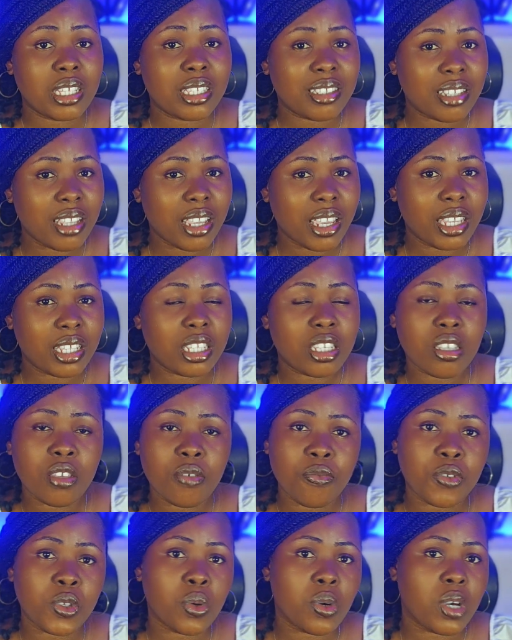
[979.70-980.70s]
Then,
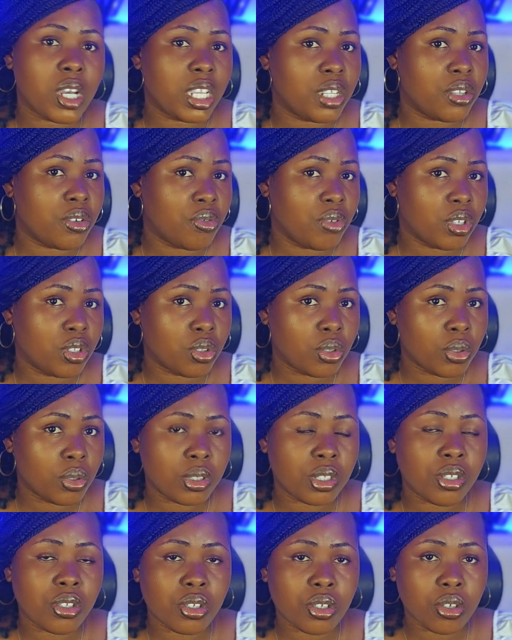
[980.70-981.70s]
if you are a
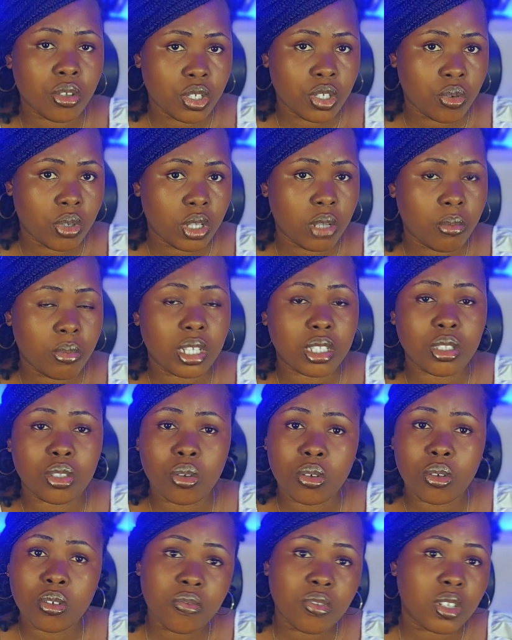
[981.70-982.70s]
returning subscriber,
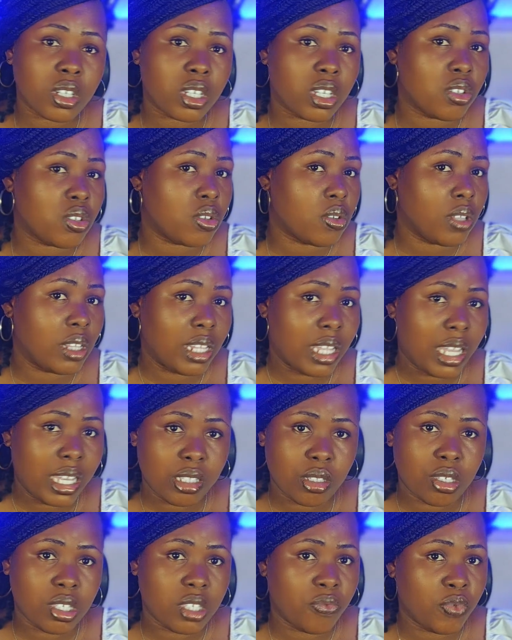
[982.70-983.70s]
don't forget to like
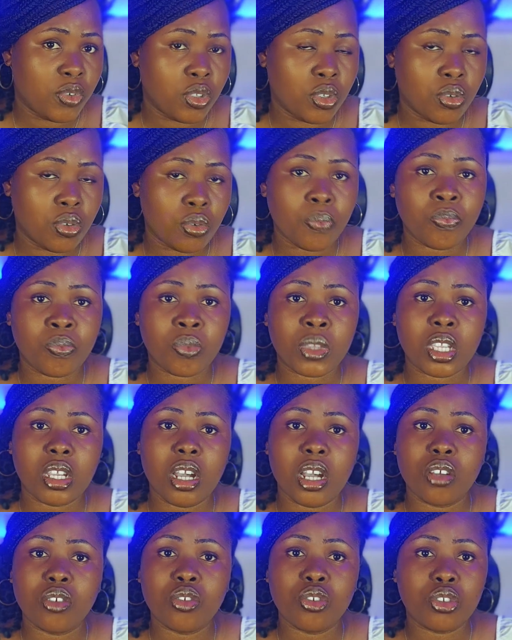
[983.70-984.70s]
this video
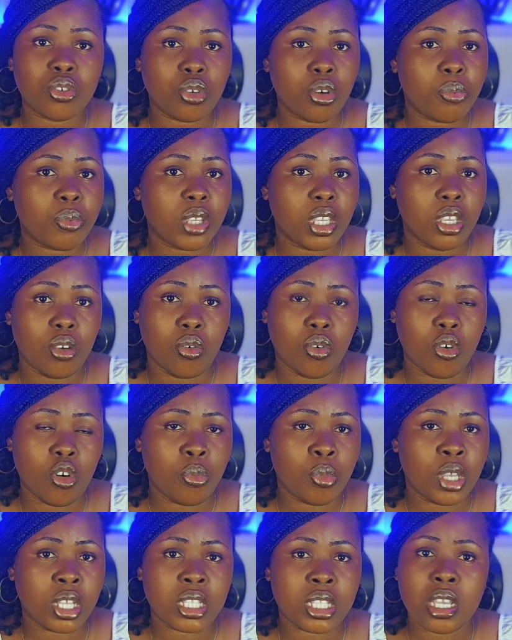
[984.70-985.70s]
and drop a
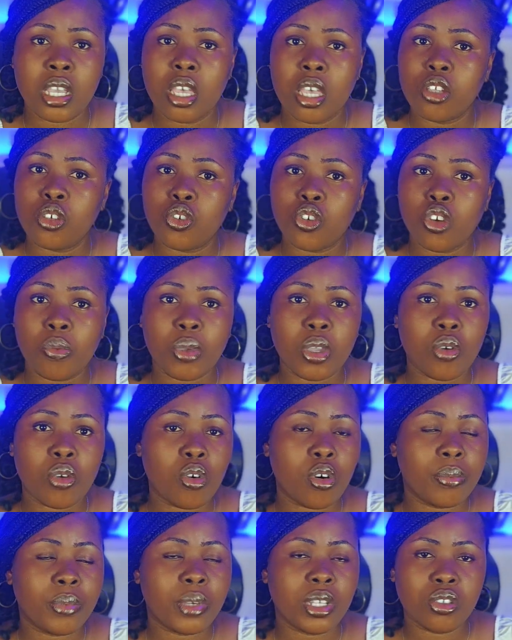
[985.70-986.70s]
comment. Drop a
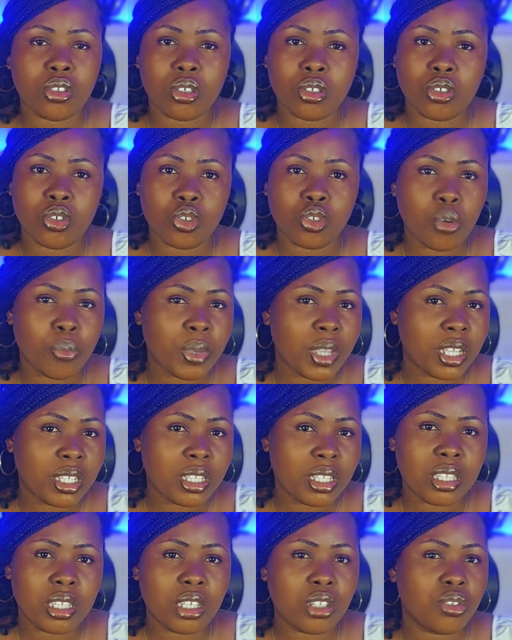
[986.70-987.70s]
comment, just drop
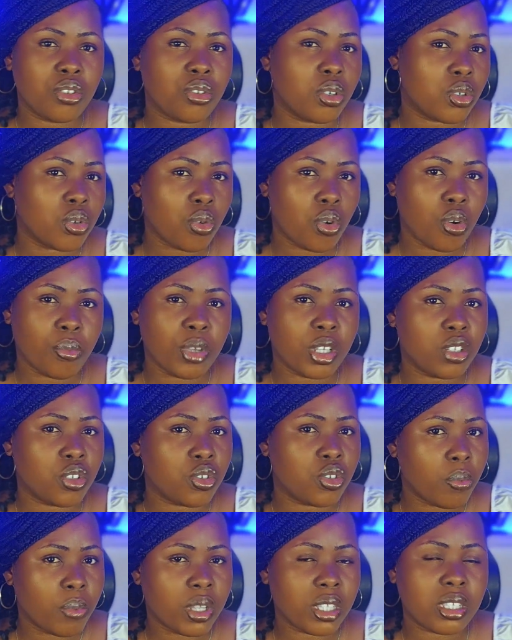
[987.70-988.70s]
anything, just comment,
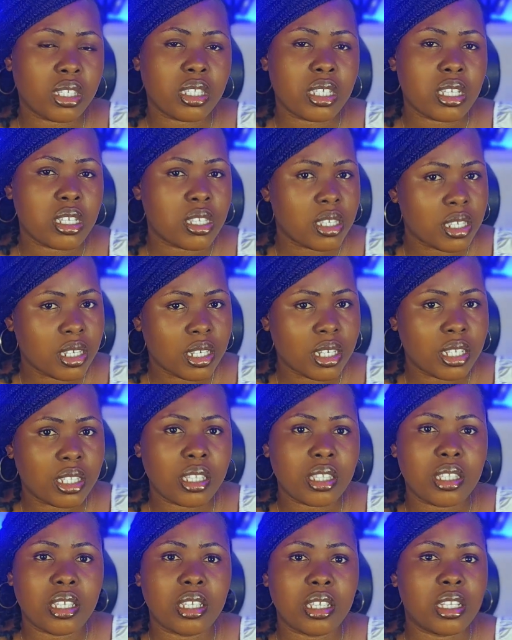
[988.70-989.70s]
drop anything, say
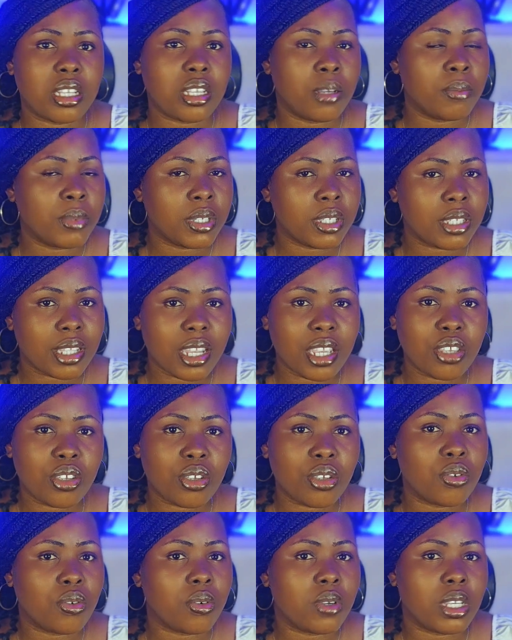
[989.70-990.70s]
anything. It can be
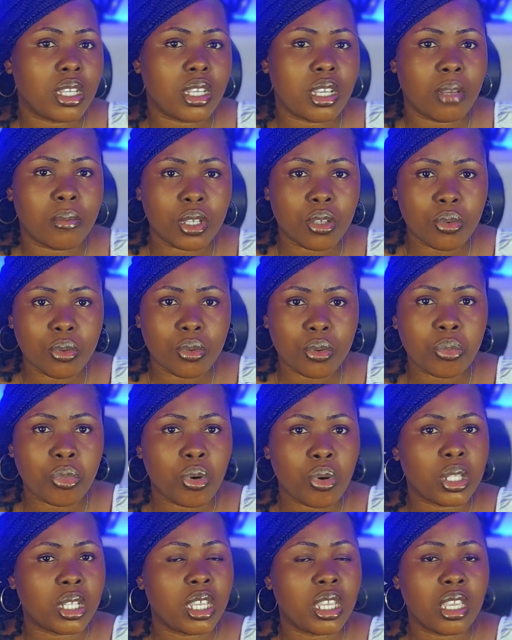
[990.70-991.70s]
thank you, it can be good
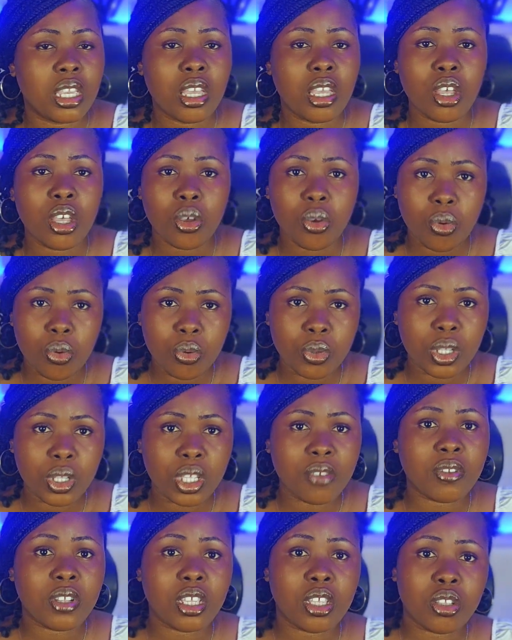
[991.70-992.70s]
morning, good
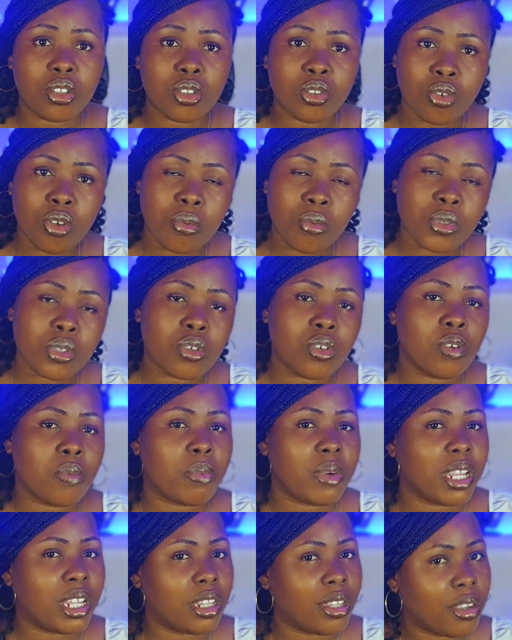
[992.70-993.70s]
evening, thumbs up.
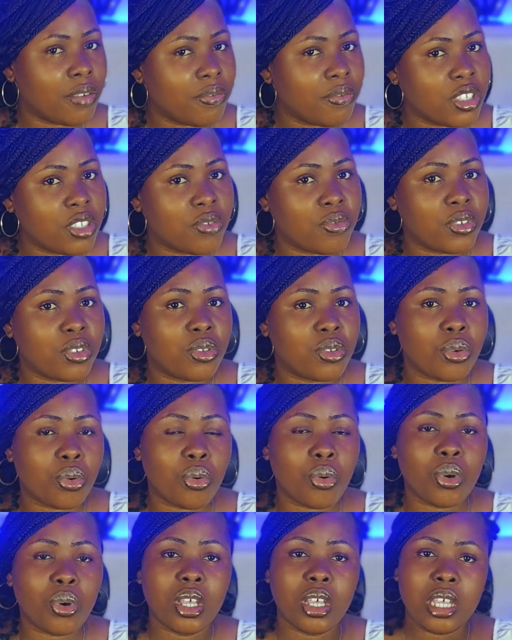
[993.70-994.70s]
I love this
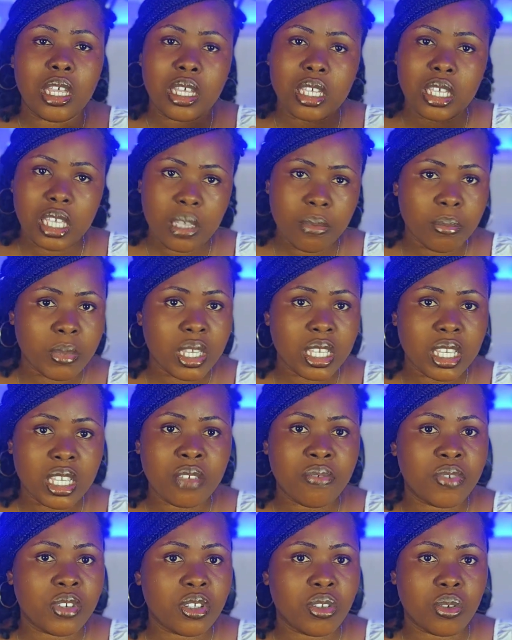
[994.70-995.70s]
video. Keep
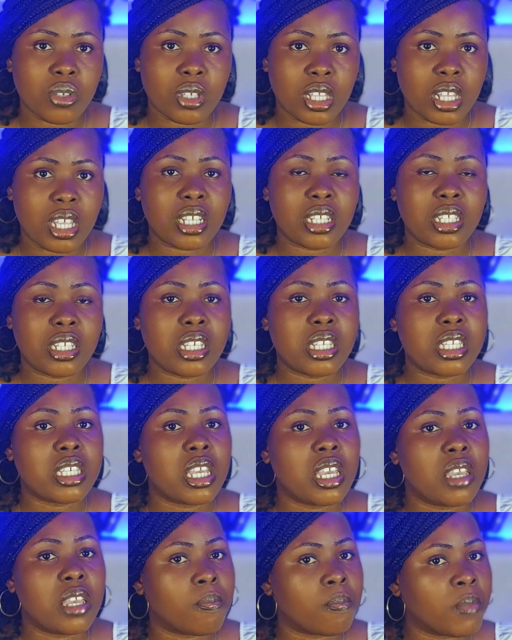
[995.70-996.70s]
making videos like this.
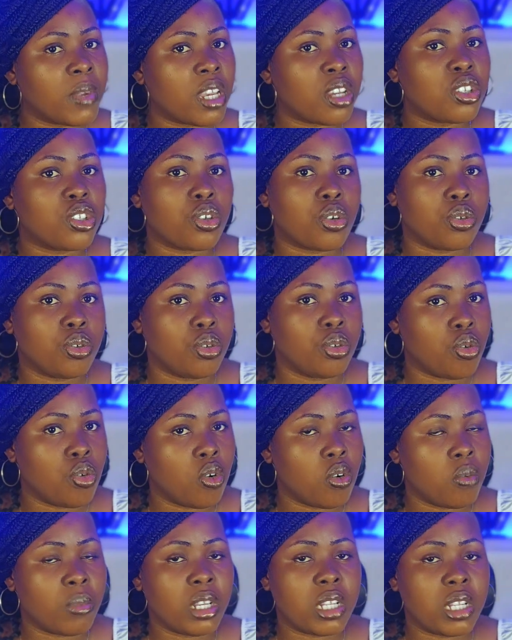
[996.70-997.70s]
Make sure you
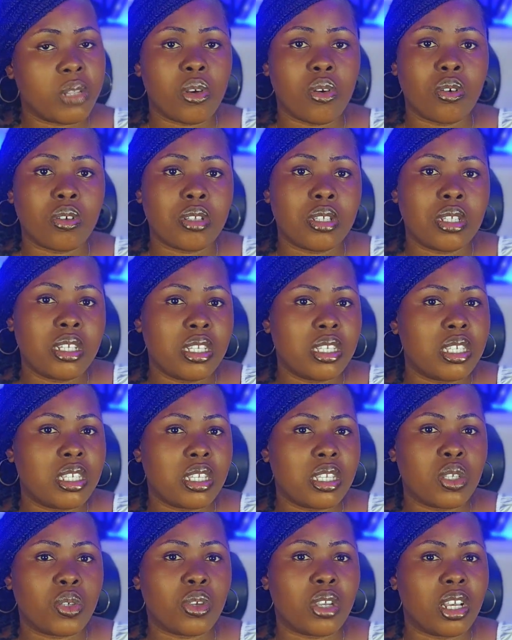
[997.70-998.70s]
comment because these
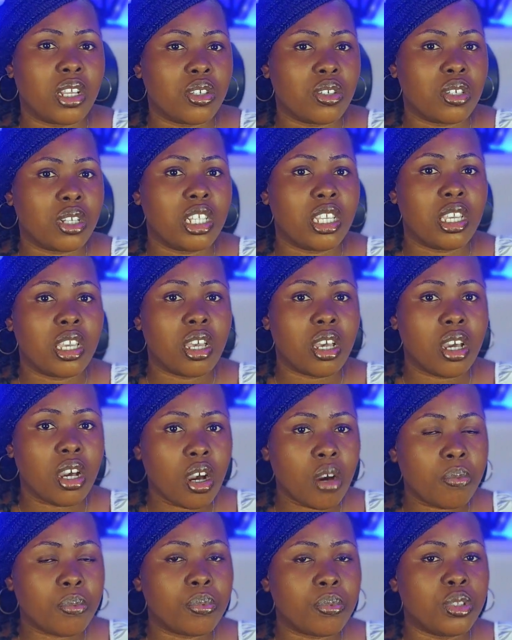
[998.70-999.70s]
things will actually
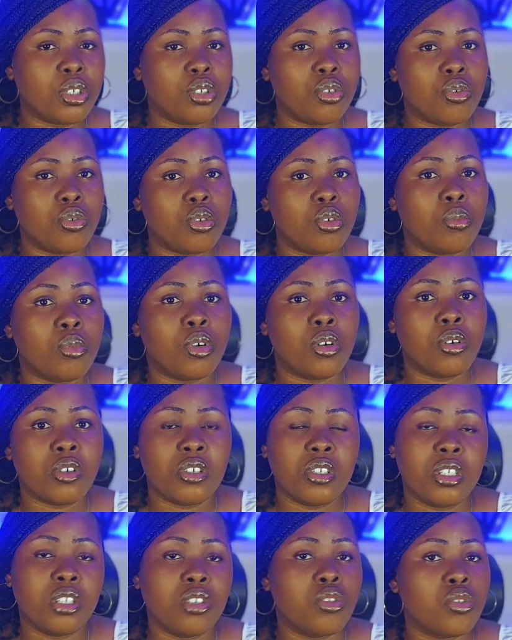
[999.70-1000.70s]
help the YouTube
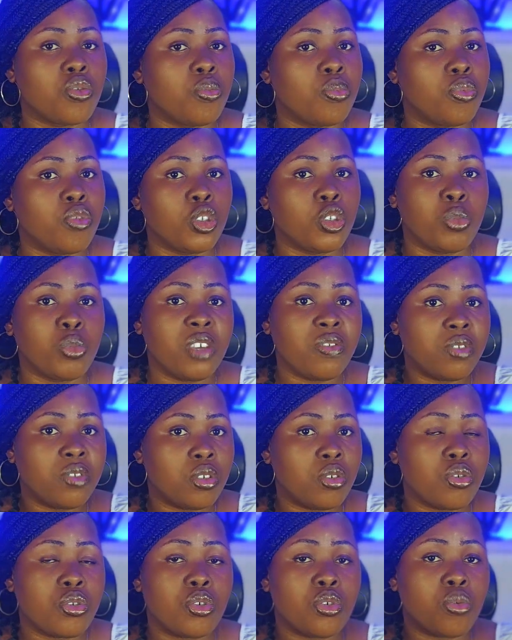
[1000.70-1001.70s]
algorithm to push my
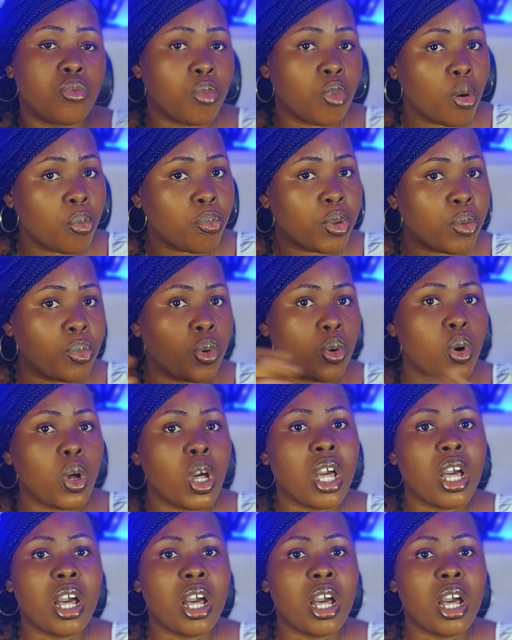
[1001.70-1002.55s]
videos to more people.